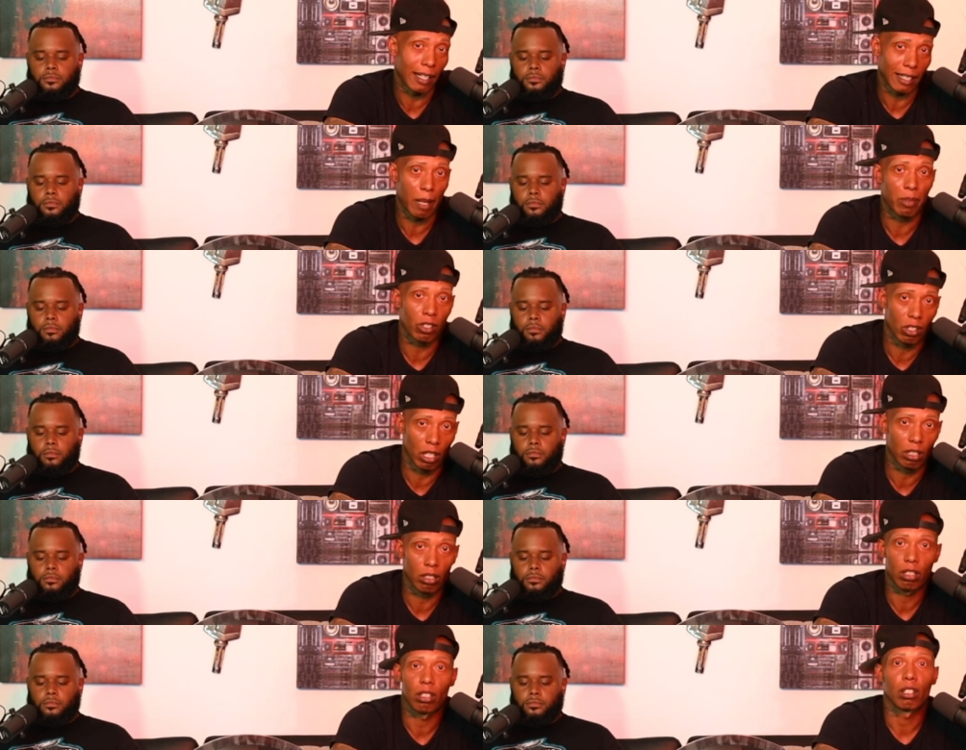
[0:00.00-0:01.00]
Speaker 1: type of shit
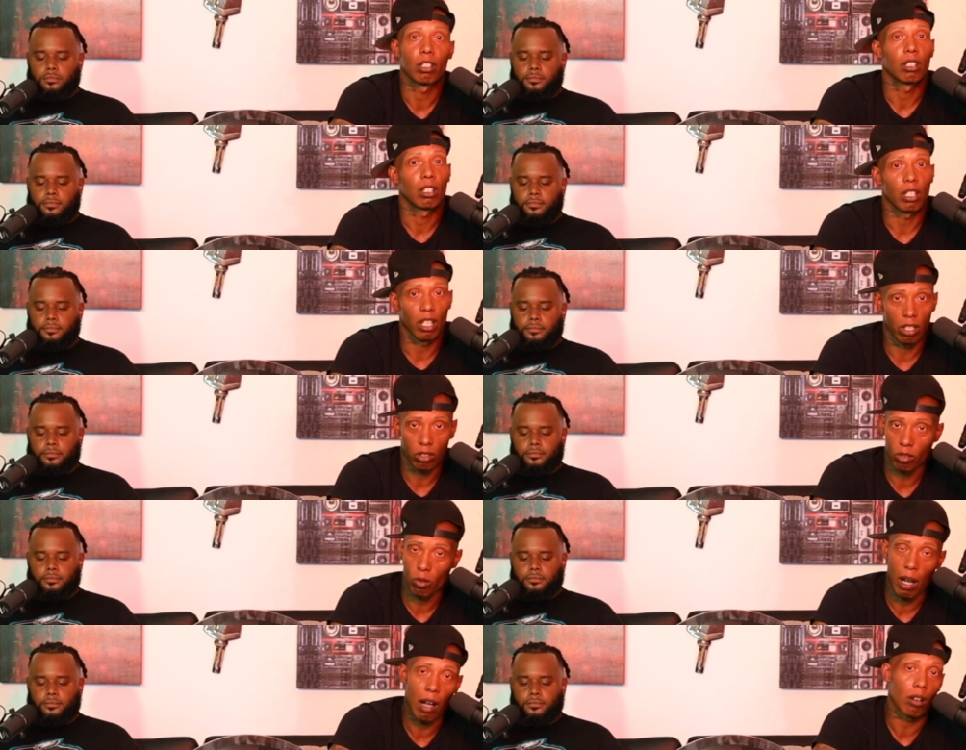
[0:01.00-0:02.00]
is
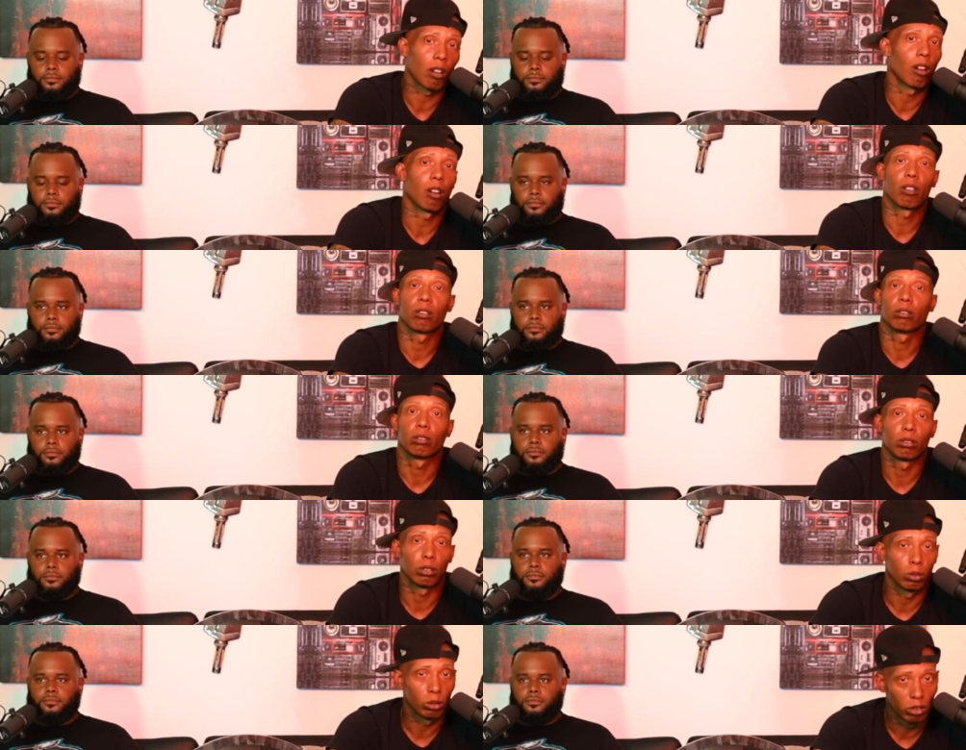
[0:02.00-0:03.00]
through alcohol,
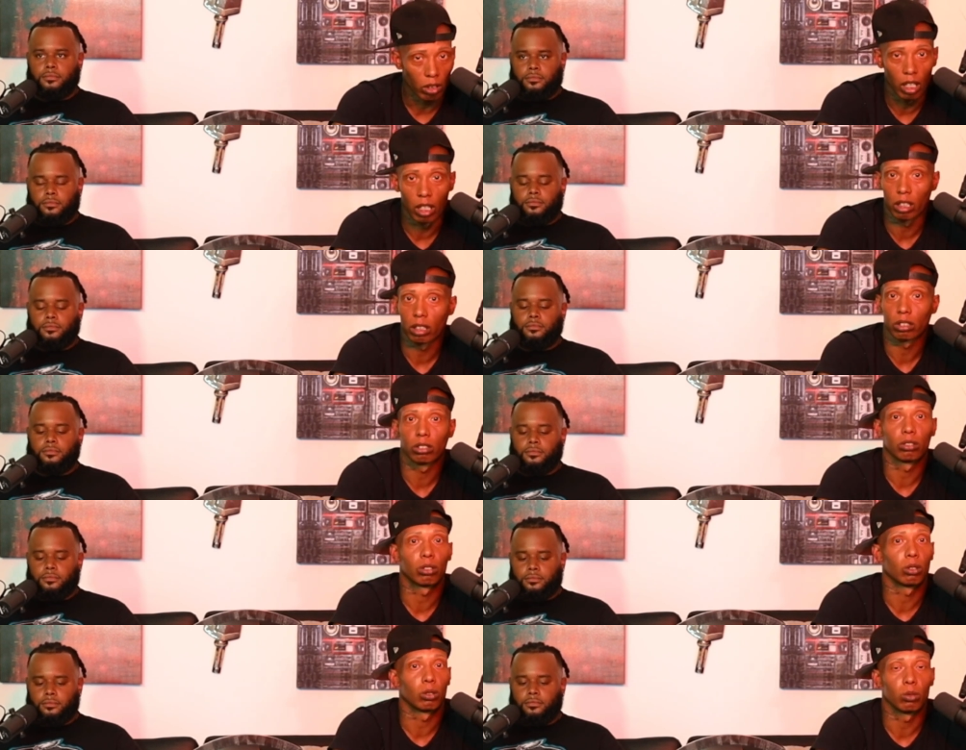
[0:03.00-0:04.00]
through drugs,
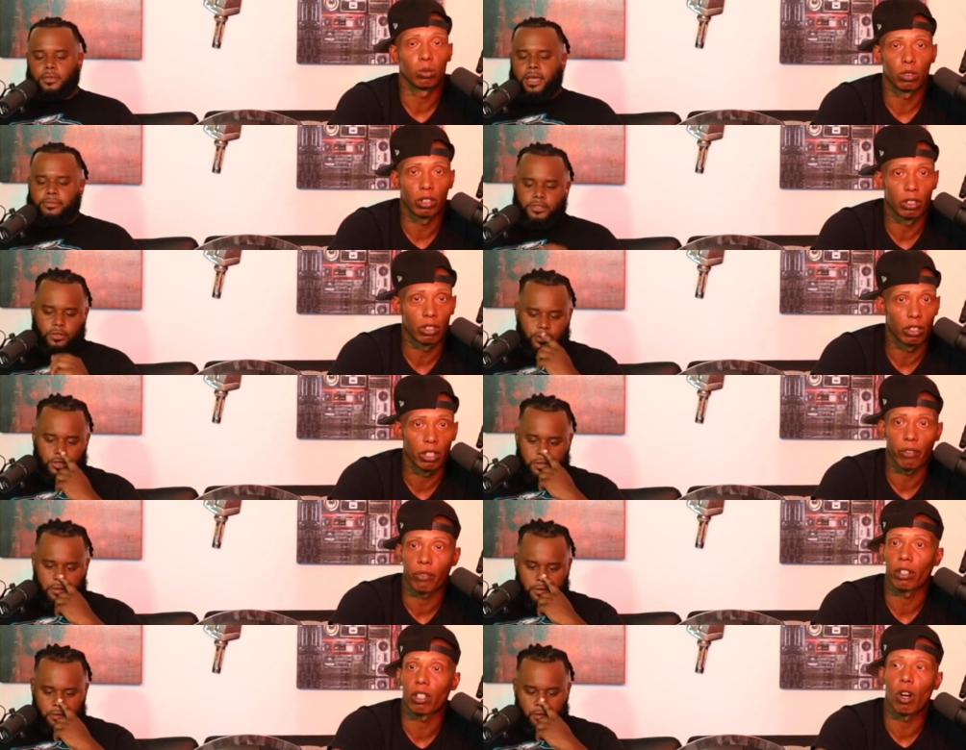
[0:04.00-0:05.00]
through absolutely
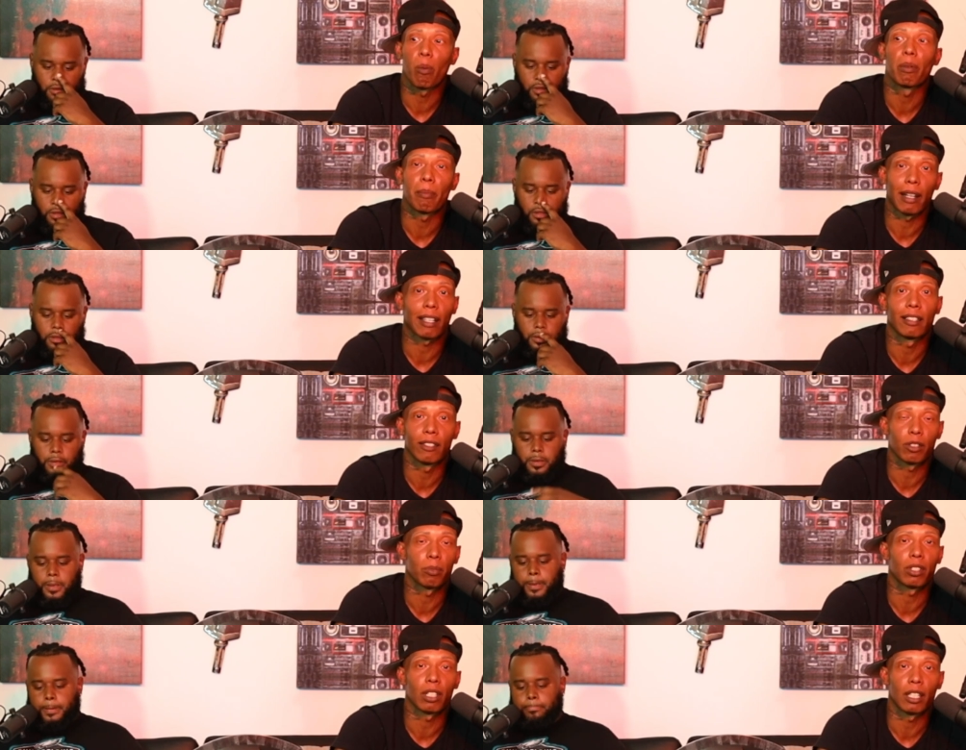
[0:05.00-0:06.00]
different coping
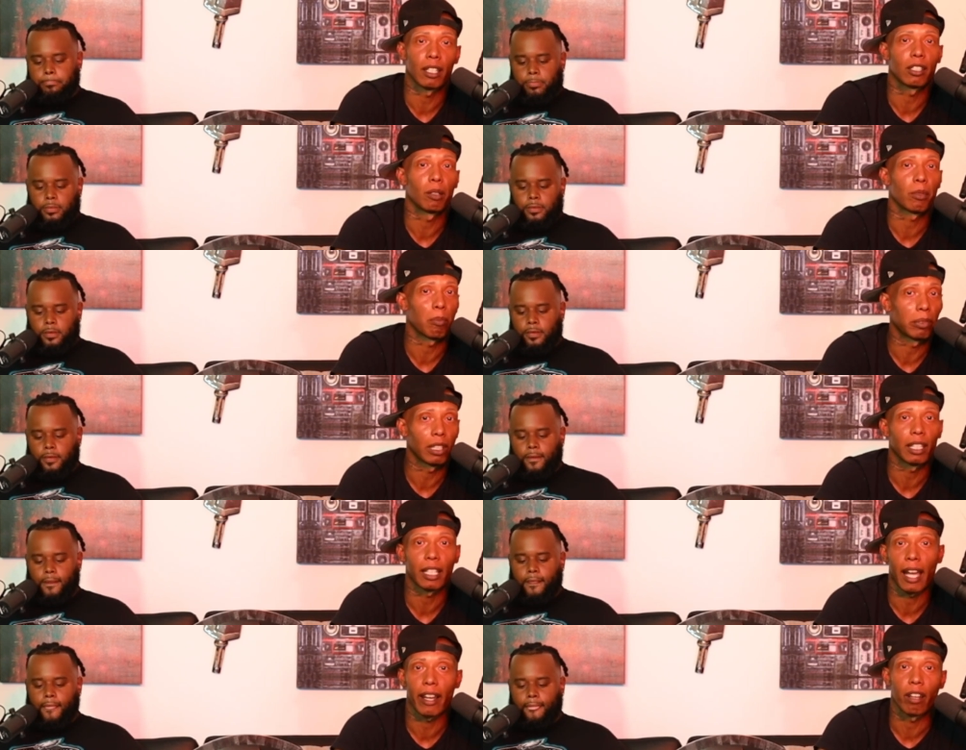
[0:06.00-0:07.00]
mechanisms to get them
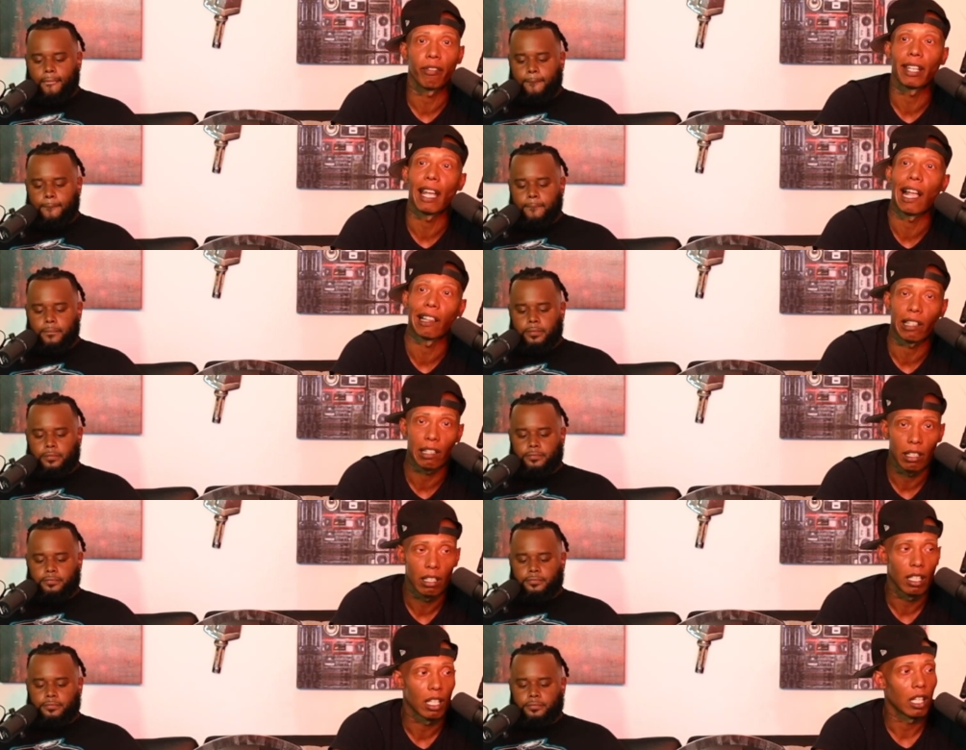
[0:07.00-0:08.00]
completely out of their reality.
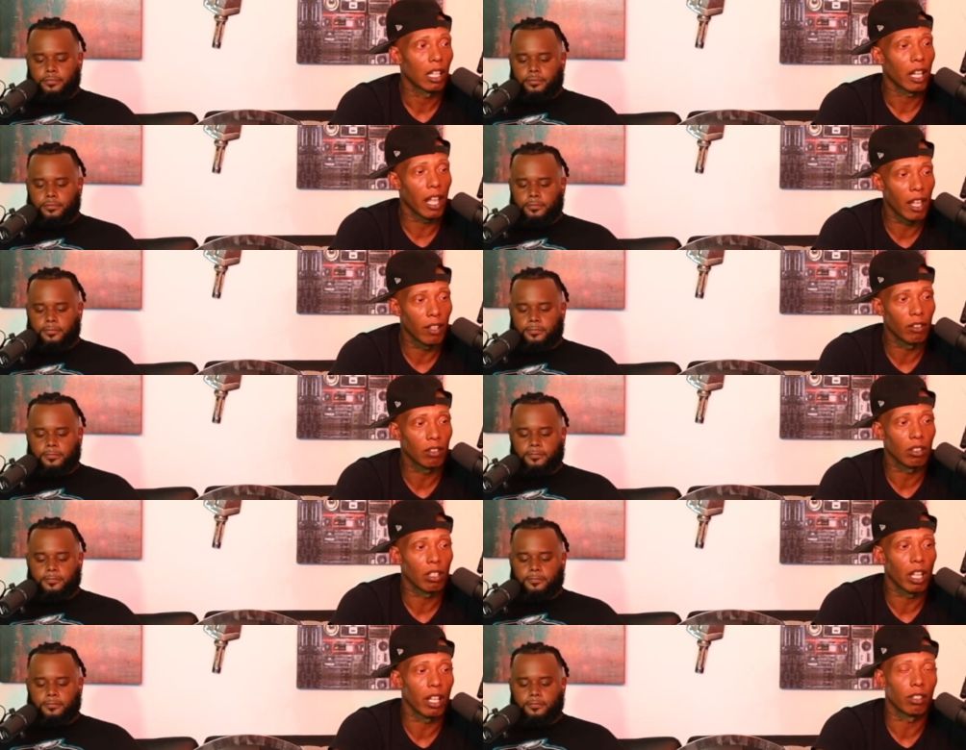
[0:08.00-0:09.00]
And
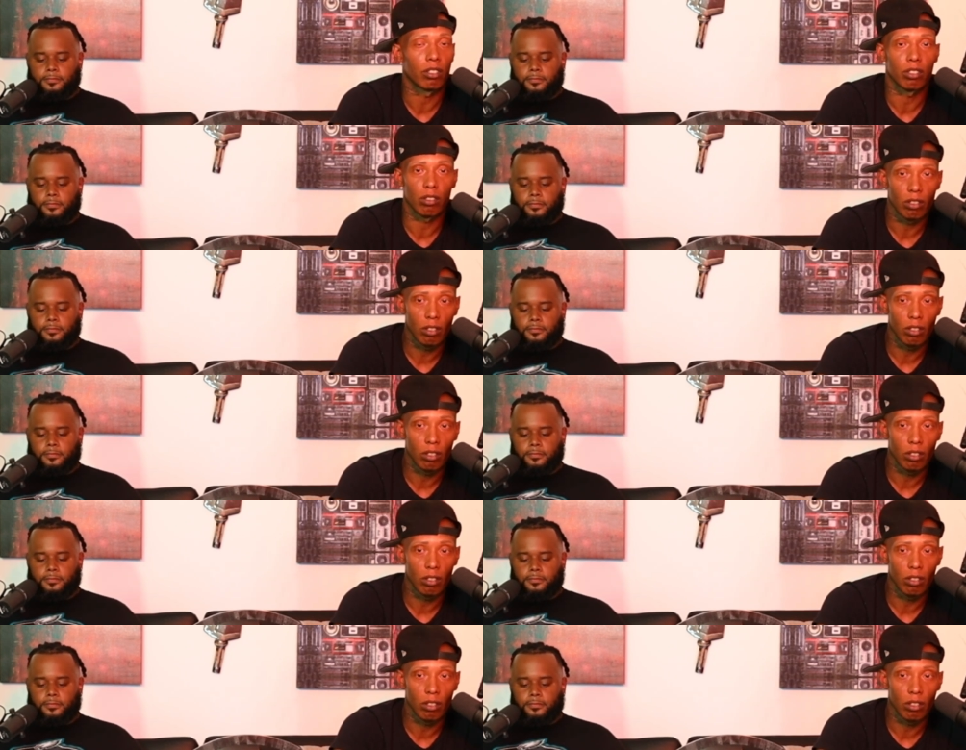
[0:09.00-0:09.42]
it's